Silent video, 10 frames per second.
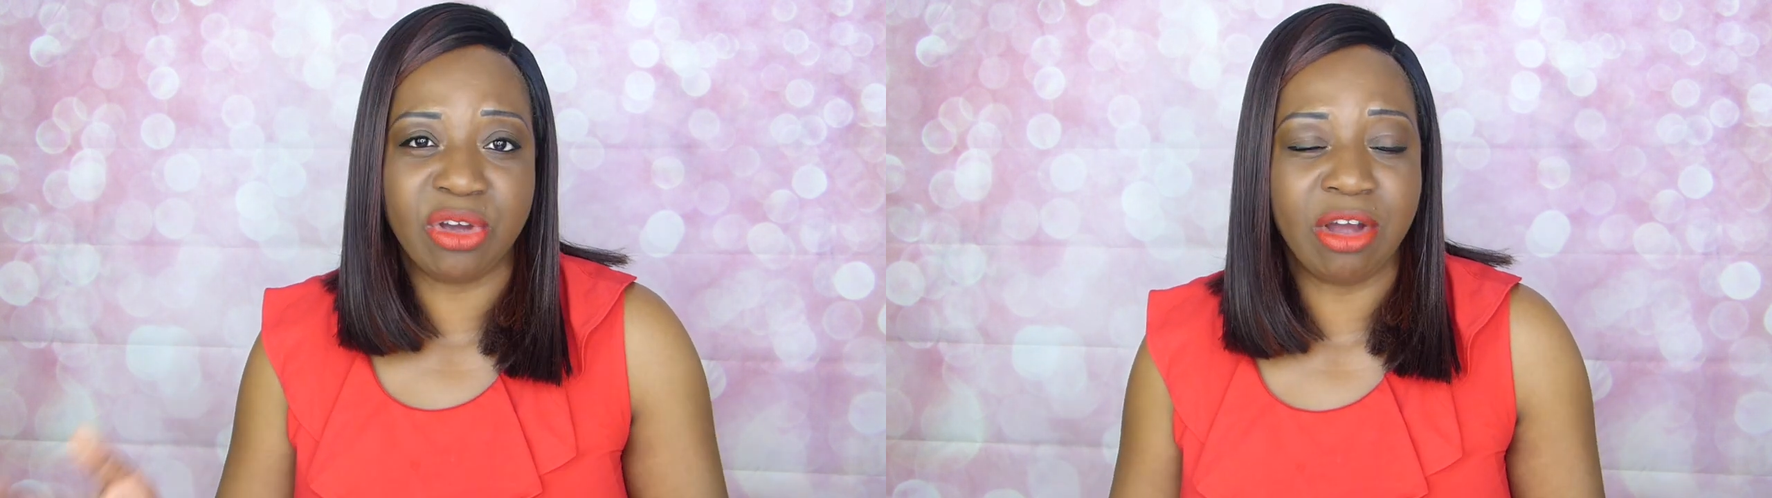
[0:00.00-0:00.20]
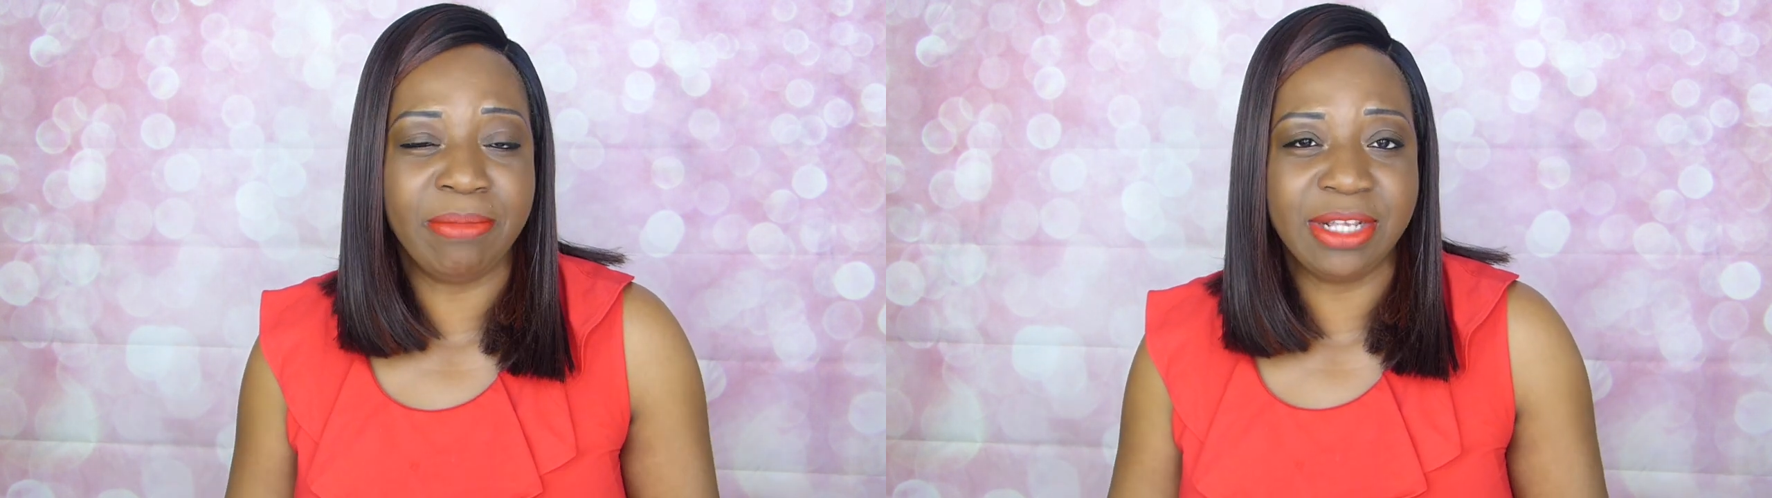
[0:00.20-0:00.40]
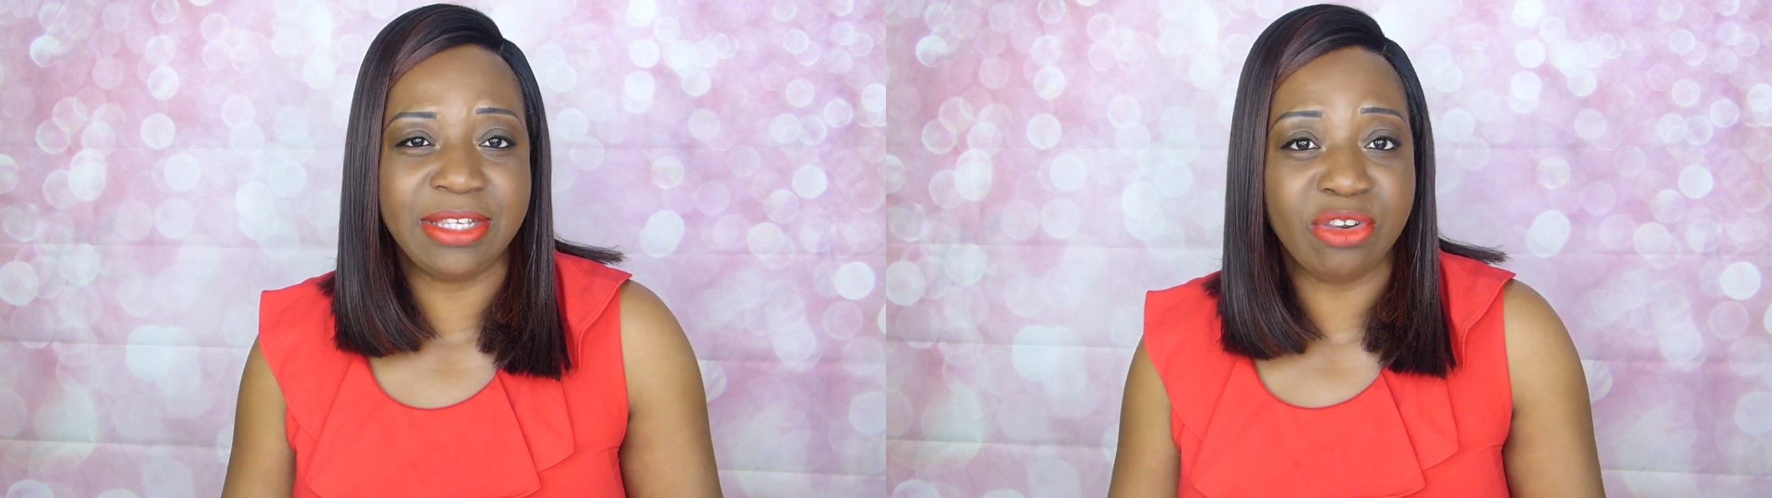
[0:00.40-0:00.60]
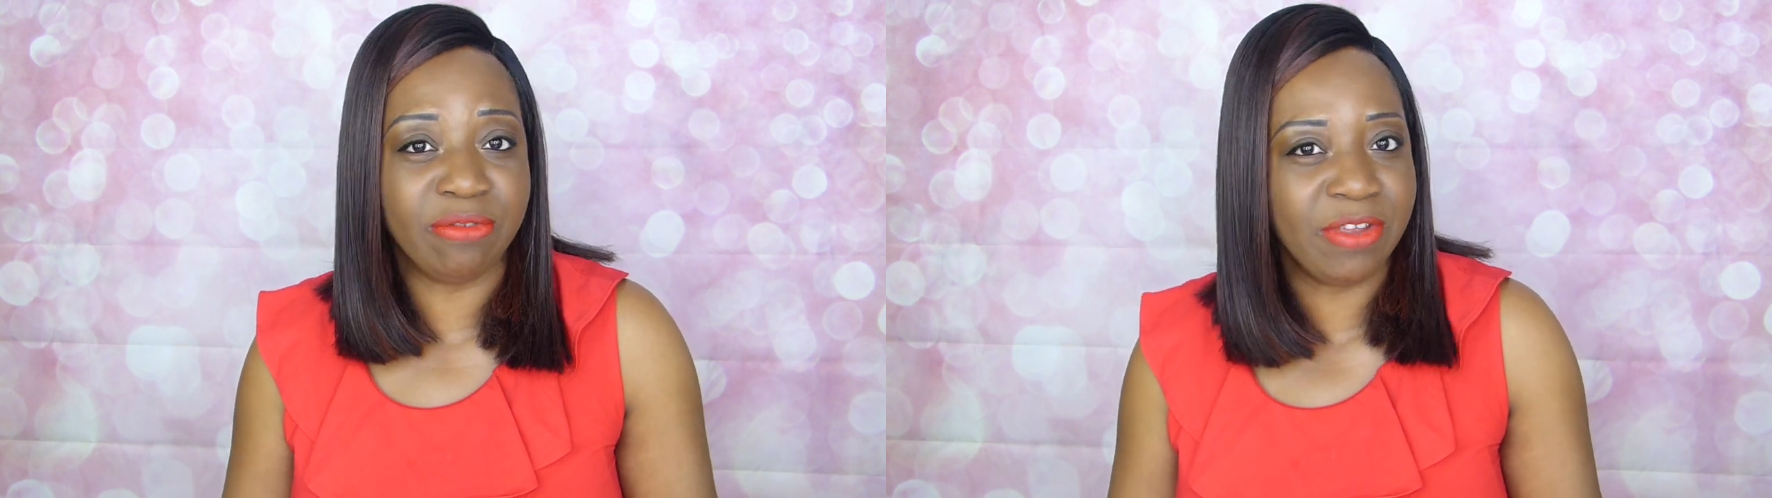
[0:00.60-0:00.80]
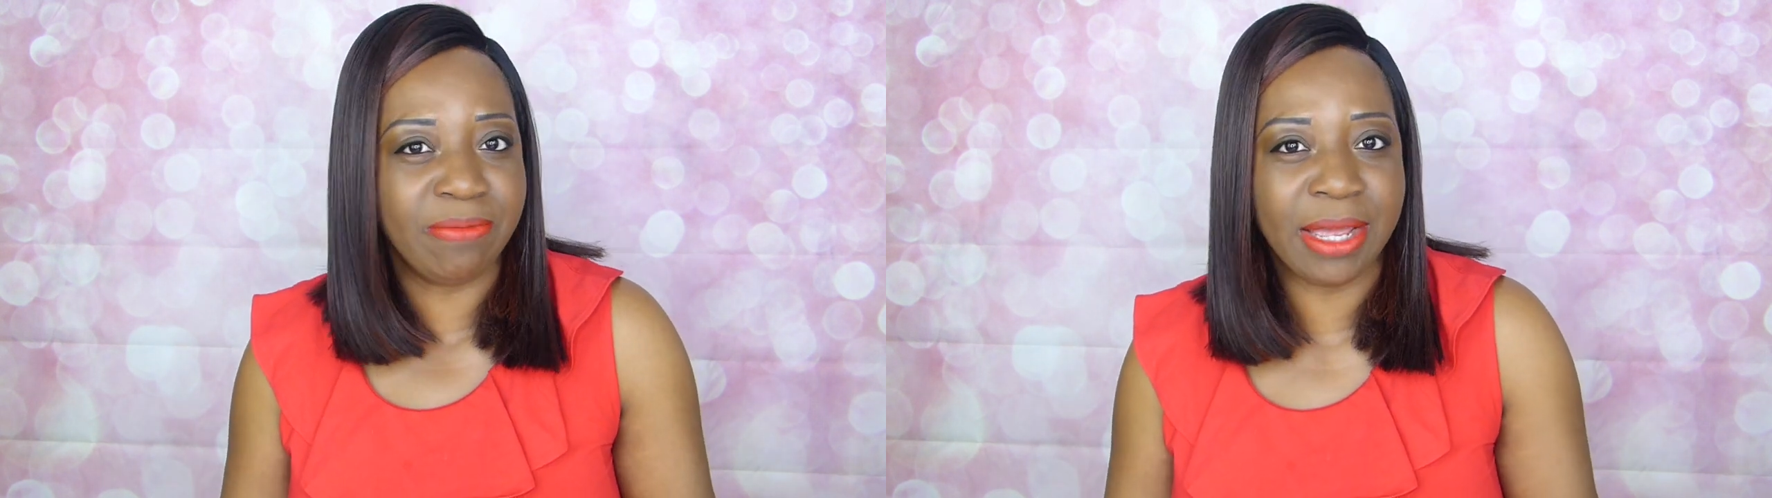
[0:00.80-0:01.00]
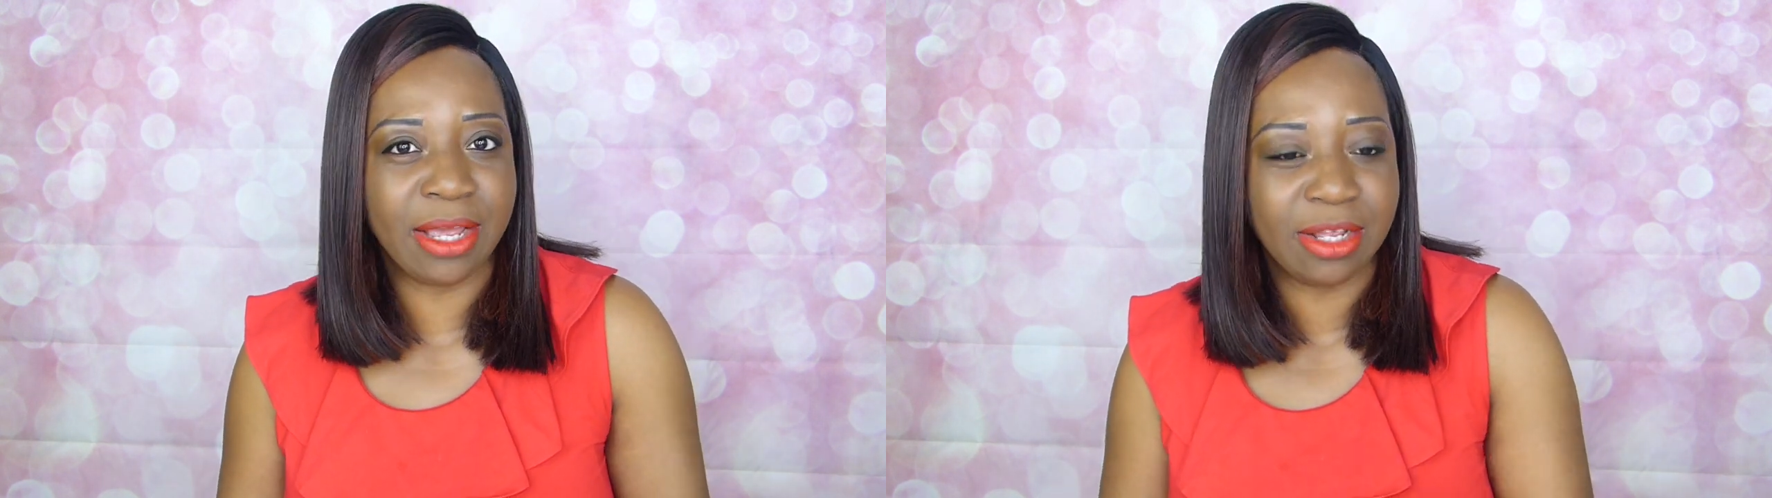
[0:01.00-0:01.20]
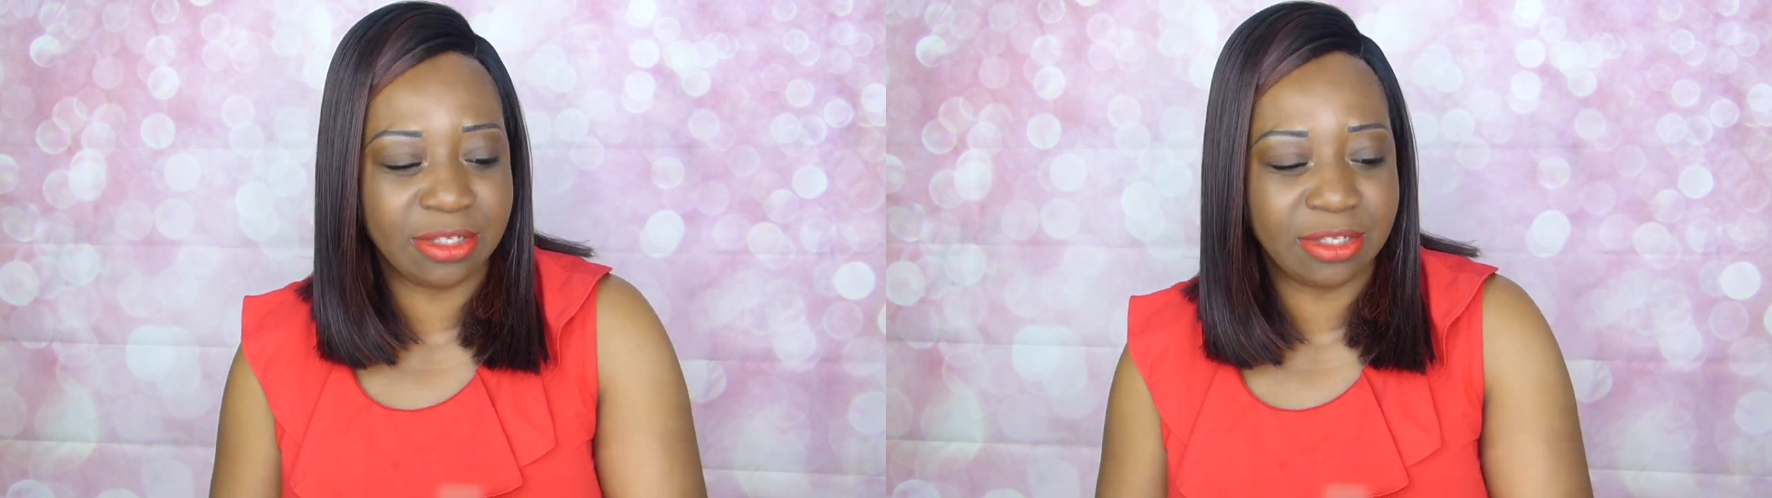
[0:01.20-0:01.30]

your comments and your feedback,